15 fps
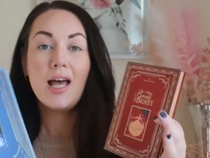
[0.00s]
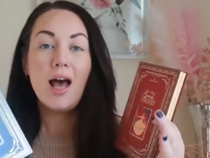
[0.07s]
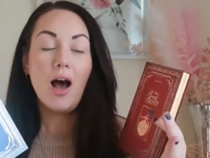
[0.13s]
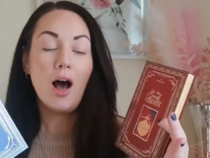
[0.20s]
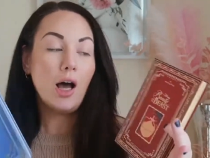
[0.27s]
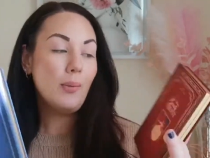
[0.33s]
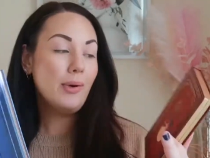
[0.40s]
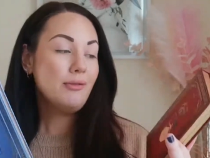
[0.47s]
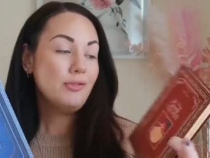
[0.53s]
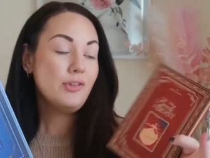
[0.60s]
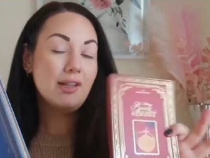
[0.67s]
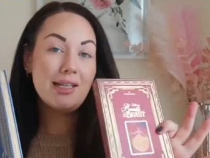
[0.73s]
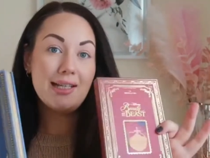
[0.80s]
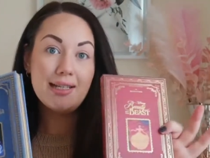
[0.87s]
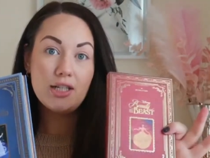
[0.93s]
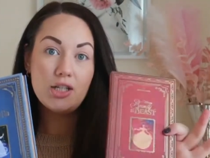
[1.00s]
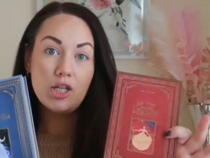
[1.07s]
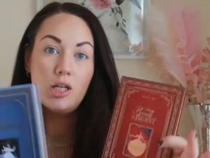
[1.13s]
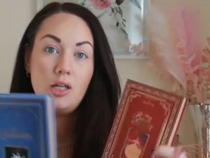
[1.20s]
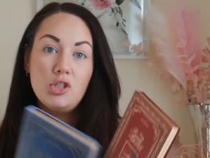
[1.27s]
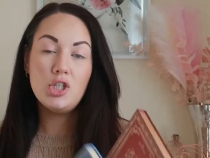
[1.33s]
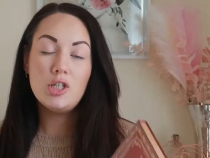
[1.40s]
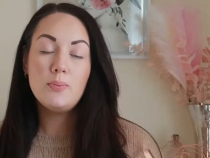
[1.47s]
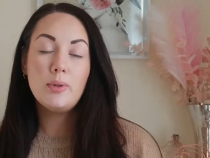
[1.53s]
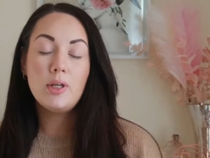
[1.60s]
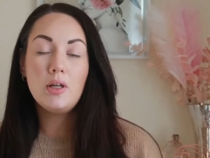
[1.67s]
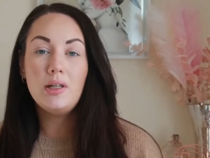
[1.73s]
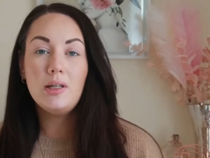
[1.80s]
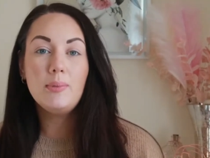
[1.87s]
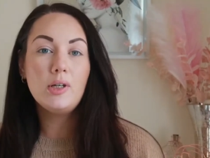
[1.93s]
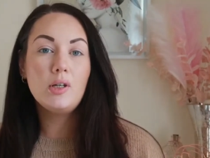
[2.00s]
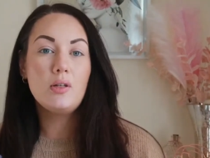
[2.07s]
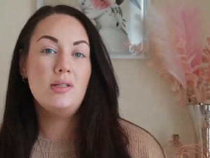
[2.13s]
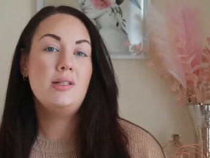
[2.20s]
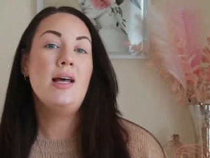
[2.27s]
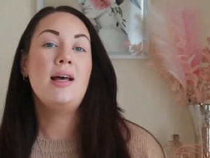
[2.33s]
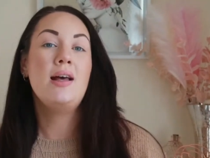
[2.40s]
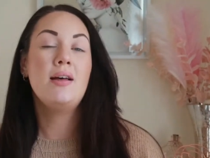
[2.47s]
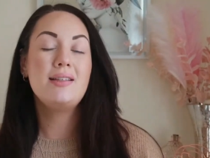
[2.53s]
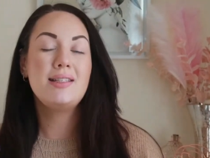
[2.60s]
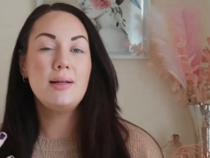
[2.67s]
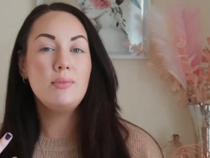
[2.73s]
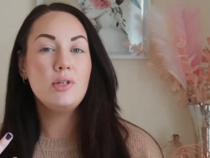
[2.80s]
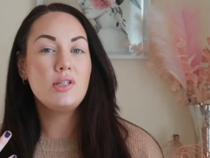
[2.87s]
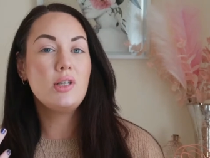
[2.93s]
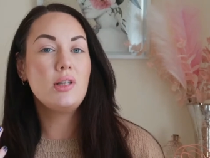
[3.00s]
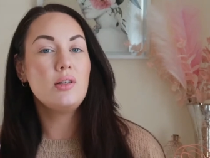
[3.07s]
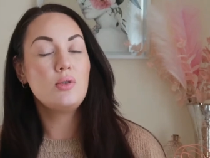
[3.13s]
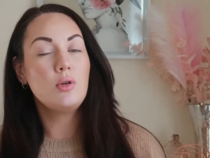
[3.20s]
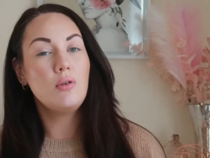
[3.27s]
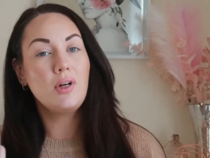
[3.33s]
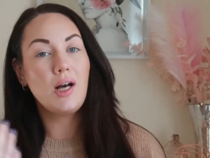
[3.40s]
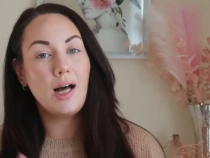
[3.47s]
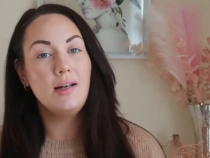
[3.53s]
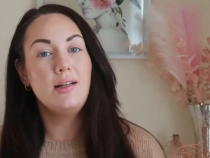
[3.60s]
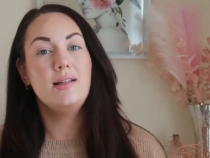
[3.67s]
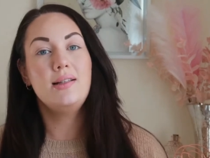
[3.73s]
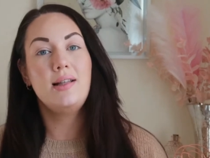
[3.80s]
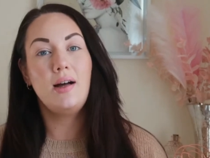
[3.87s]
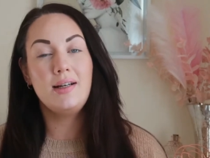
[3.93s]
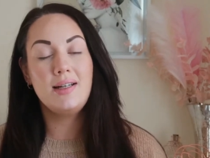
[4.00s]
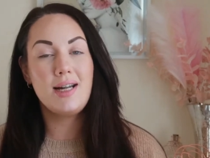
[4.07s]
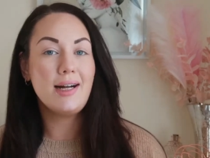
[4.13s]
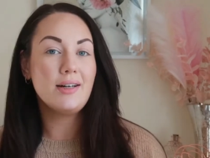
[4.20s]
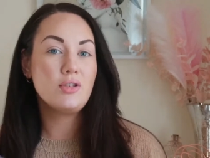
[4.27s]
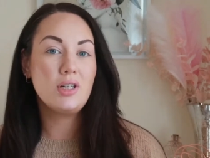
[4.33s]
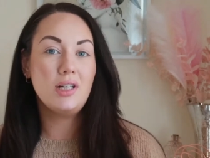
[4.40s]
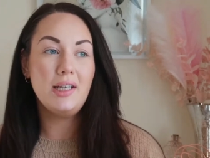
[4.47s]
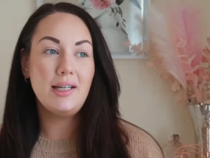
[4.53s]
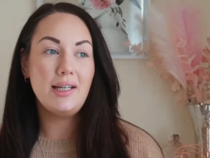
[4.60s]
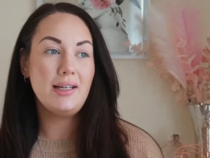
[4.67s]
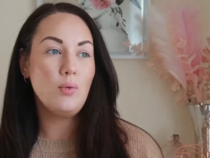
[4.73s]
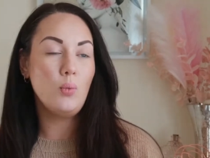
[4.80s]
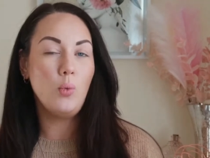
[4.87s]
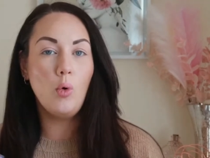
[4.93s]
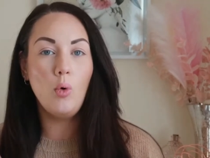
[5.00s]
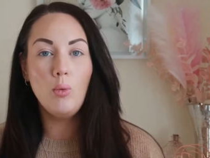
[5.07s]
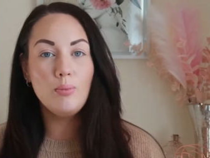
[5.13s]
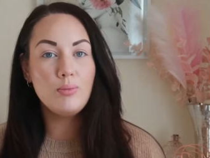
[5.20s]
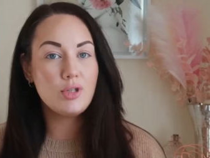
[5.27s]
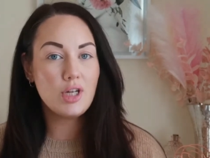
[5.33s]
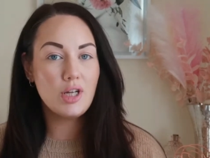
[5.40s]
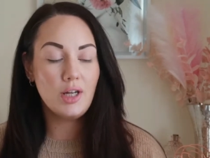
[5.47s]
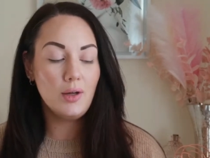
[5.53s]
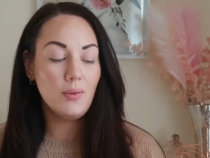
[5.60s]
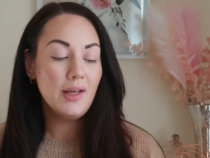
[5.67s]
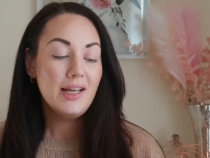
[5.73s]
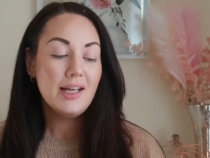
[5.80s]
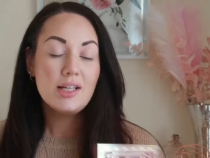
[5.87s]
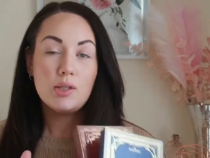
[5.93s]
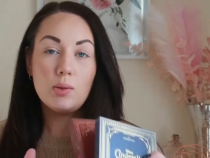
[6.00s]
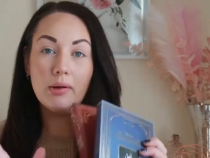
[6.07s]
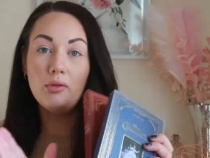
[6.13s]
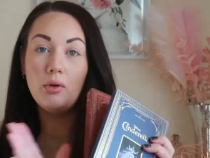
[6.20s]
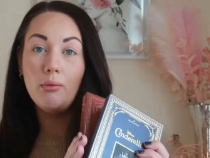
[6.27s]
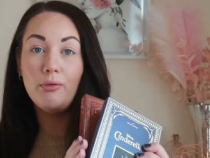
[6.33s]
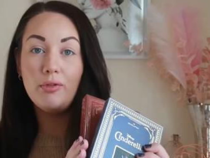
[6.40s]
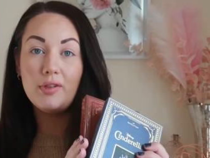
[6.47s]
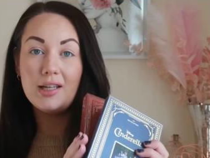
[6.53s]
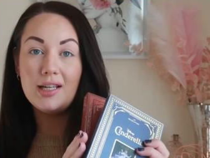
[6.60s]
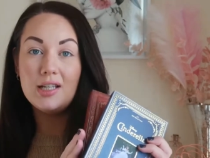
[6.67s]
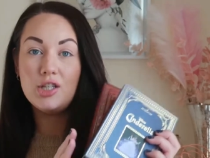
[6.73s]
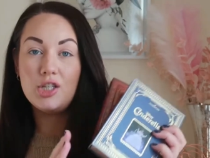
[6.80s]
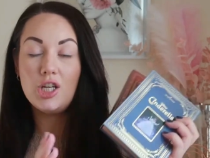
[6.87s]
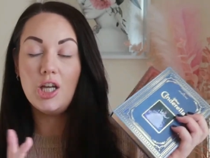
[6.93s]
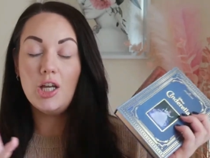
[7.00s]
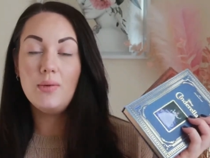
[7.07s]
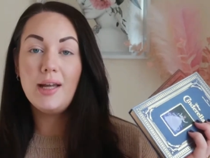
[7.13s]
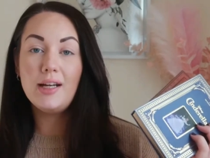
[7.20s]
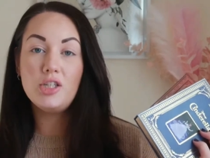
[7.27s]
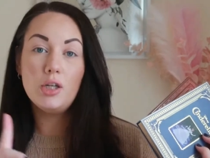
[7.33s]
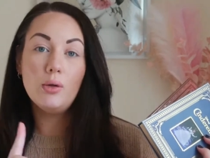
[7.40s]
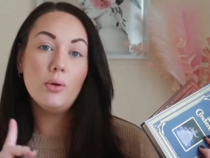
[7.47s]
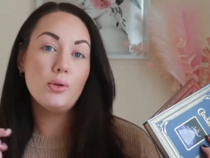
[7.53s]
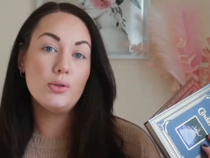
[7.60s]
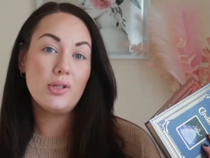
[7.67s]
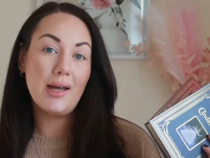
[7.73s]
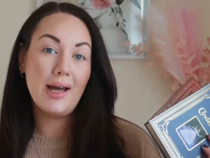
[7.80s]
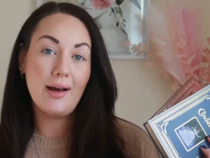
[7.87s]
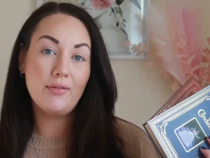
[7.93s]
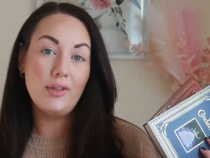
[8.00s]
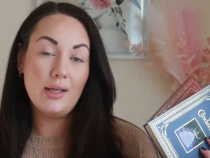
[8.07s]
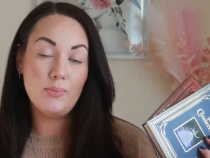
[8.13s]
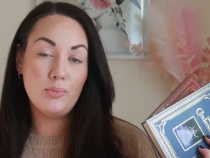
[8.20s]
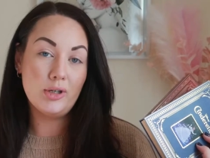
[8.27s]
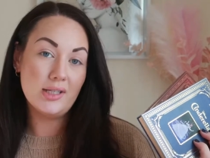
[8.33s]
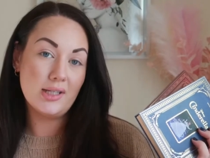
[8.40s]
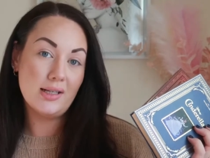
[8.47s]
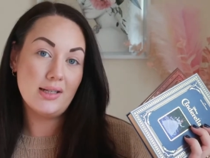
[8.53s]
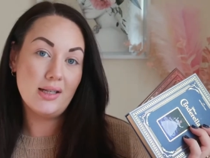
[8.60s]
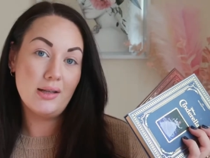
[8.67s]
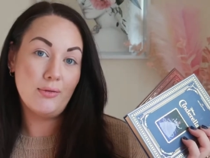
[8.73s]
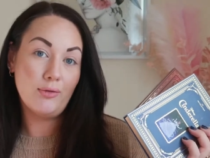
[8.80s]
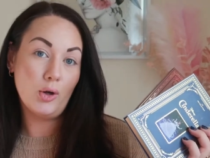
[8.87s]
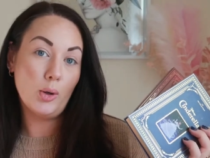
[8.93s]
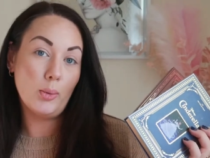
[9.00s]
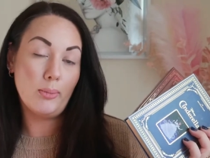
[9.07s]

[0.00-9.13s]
I went for these 2 just purely because they're similar to the sort of colours that I naturally warm to. So I've gone for these 2. They do also have the Princess and the Frog